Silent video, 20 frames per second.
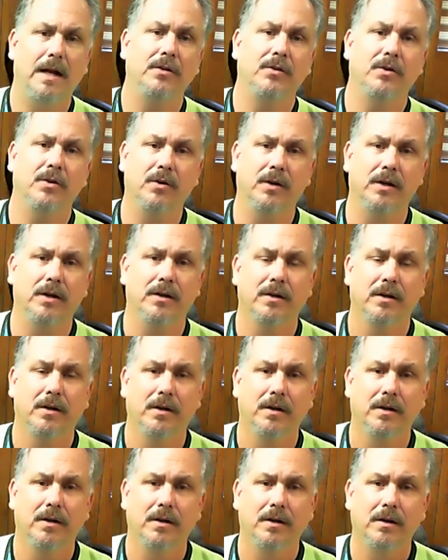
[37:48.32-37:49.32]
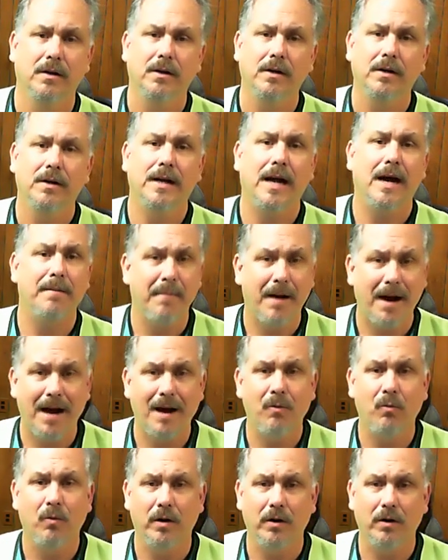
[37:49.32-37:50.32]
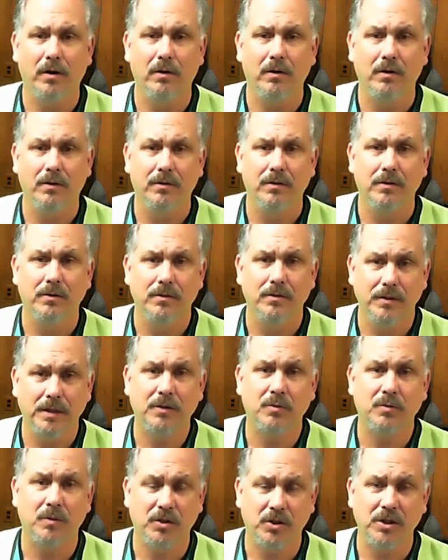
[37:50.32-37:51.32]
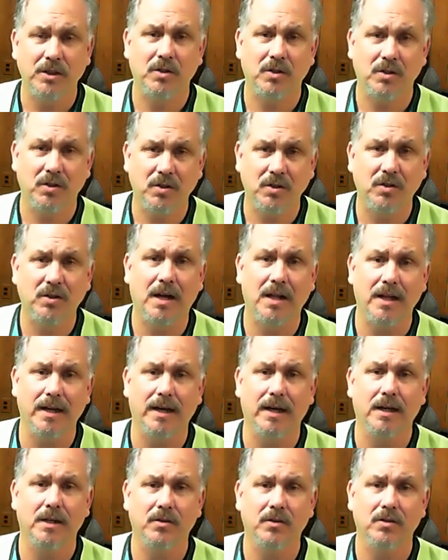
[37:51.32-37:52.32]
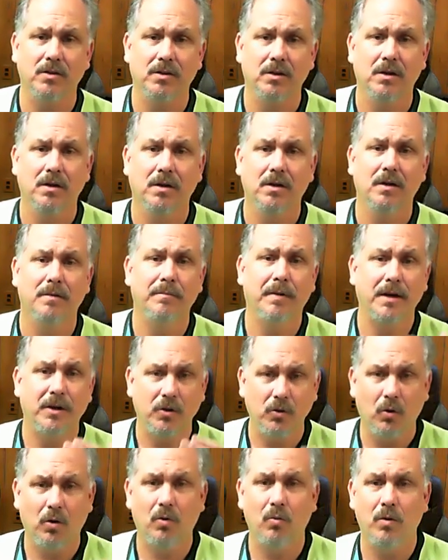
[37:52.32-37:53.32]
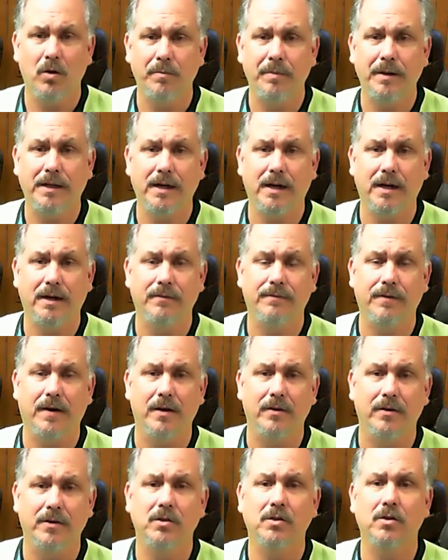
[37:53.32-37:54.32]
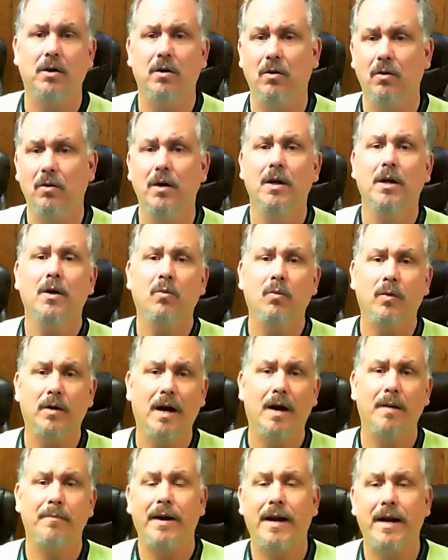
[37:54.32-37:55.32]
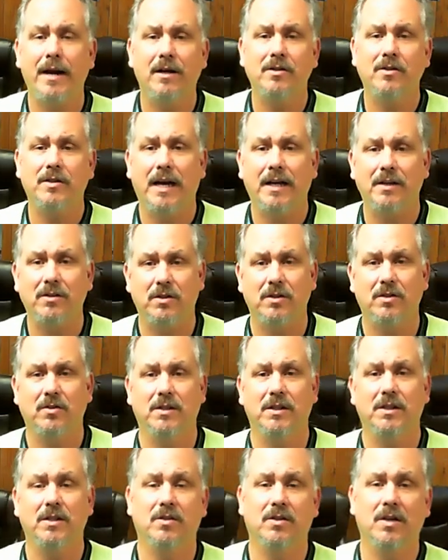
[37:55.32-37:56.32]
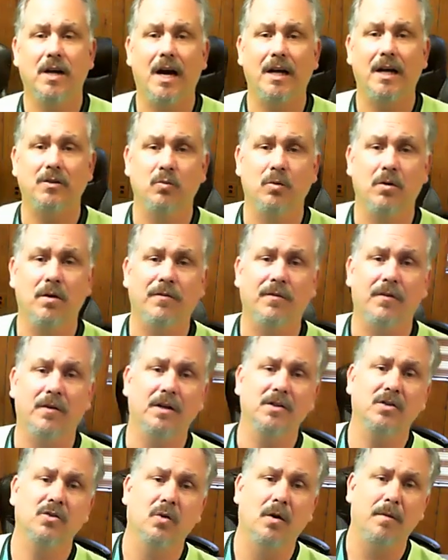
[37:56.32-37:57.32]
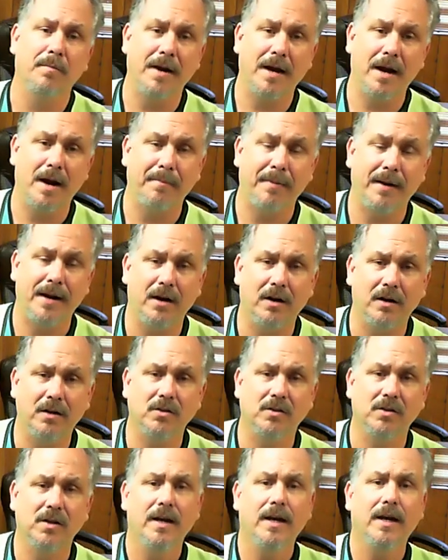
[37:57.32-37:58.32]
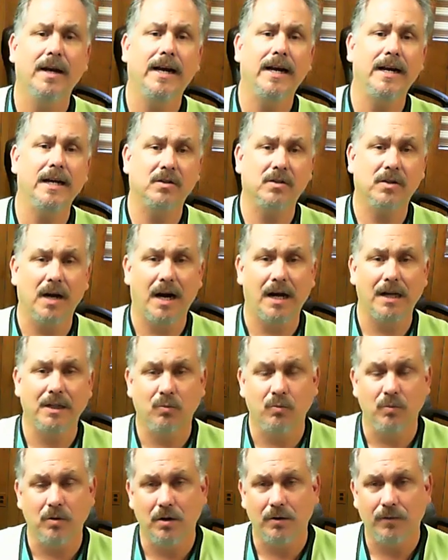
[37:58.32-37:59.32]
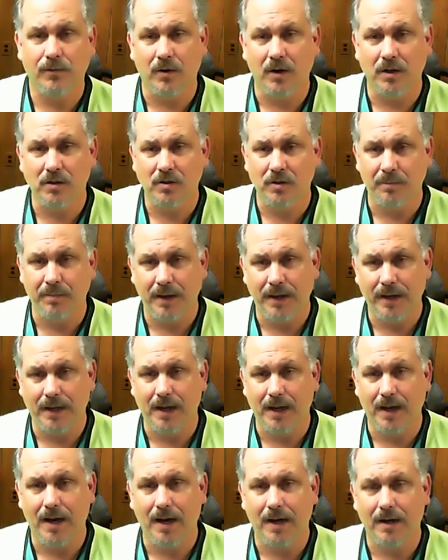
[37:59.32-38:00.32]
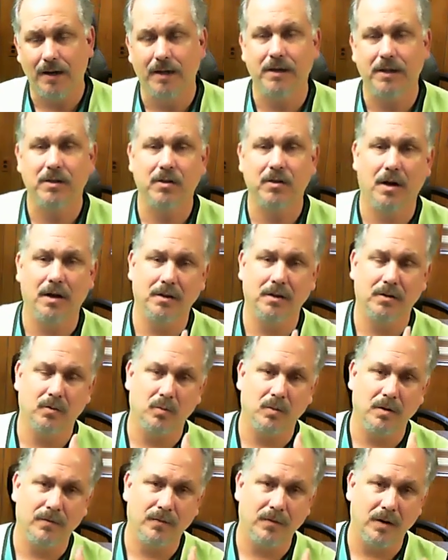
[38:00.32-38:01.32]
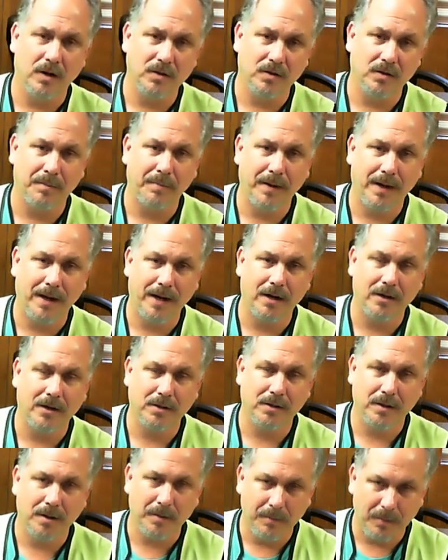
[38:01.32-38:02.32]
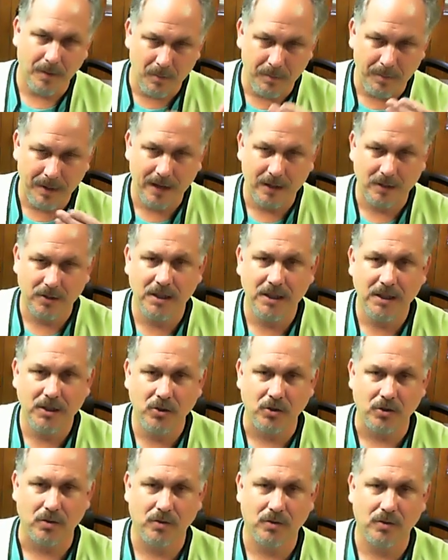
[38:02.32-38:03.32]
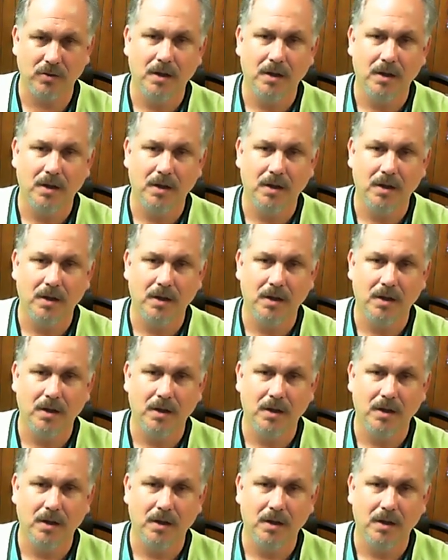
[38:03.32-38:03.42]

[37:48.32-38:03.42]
and do it. Not my will, that's what Jesus is telling us, but your will be done, Father. So when our parents ask us, it is God's will for us to obey our parents is God's will for us to obey God, and it is God's will for us to obey our, obey our teachers.